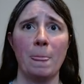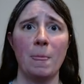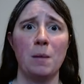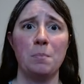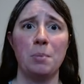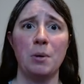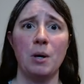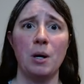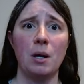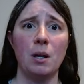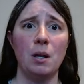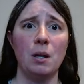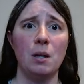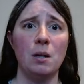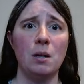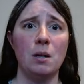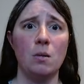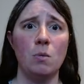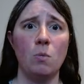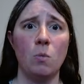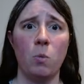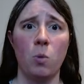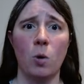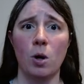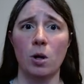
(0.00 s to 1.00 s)
But
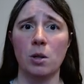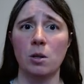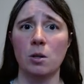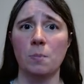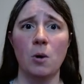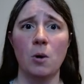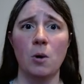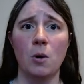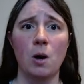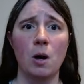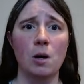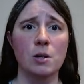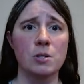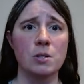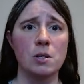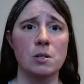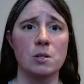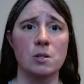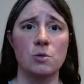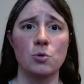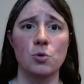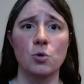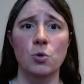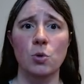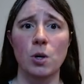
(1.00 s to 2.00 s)
work the process
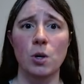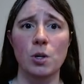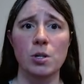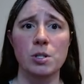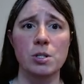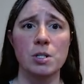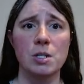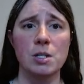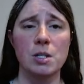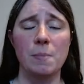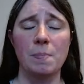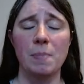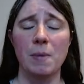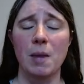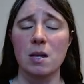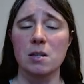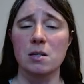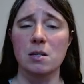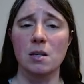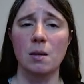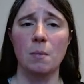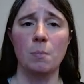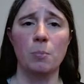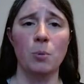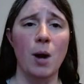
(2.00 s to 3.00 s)
and trust it. And like I
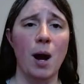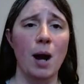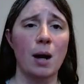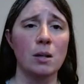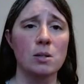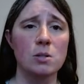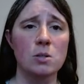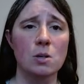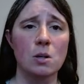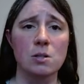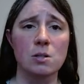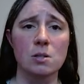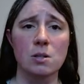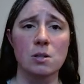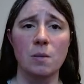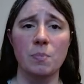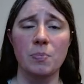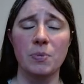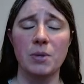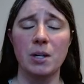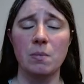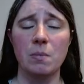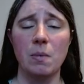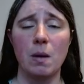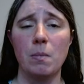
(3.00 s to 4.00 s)
said, practice on
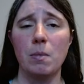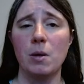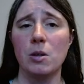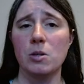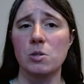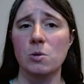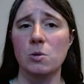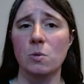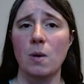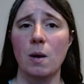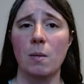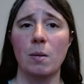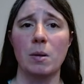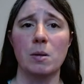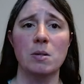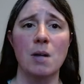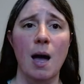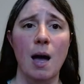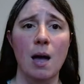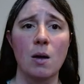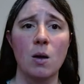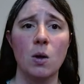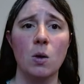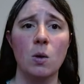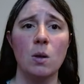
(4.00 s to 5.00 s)
something, maybe a ceramic
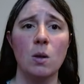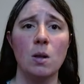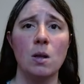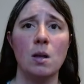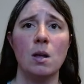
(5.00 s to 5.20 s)
tile.